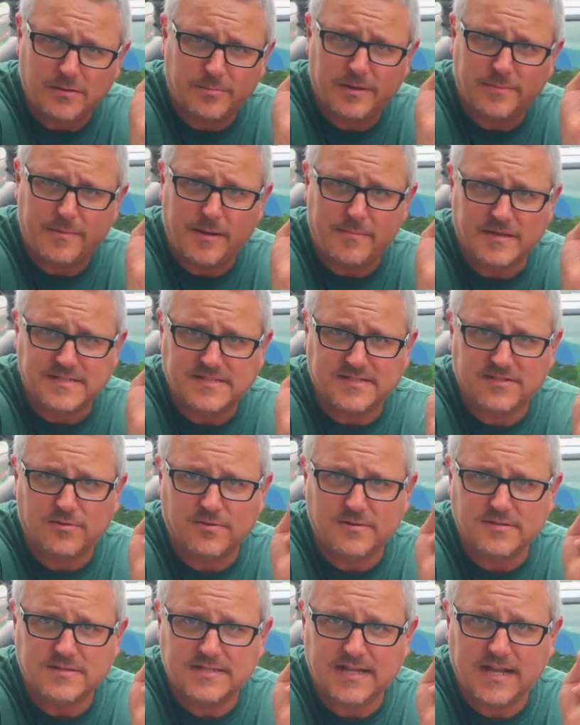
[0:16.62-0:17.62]
little bit about my
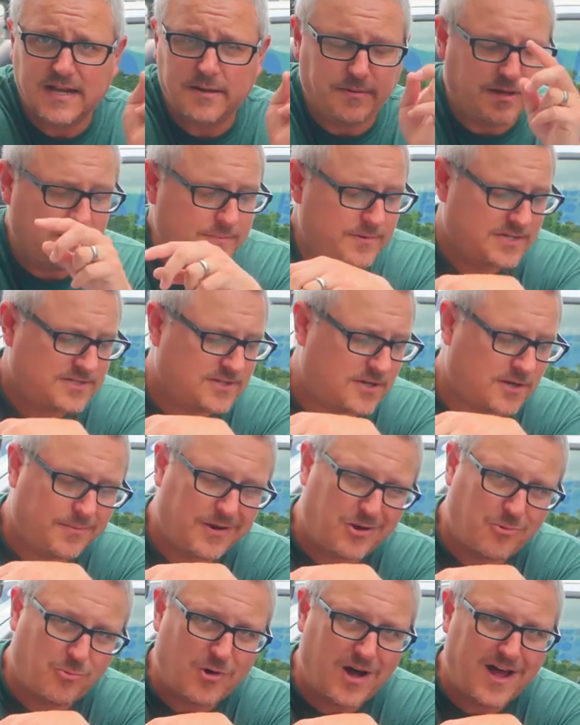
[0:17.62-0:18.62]
solar setup, and I'm going to talk
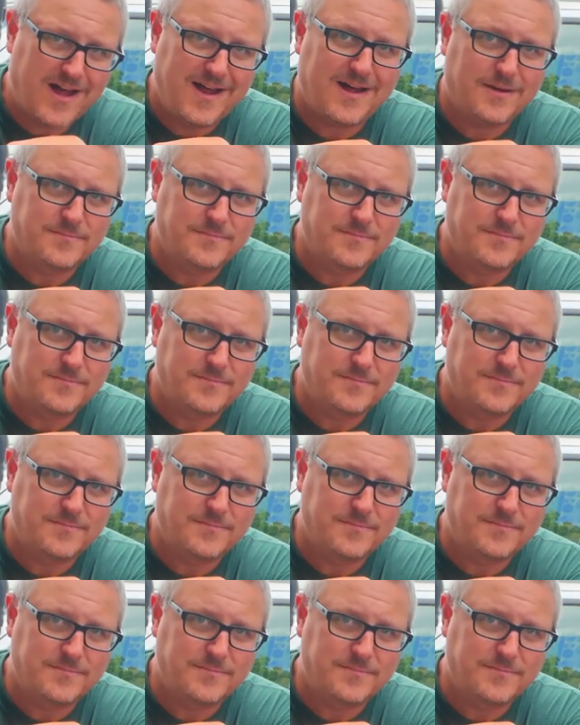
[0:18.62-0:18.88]
about why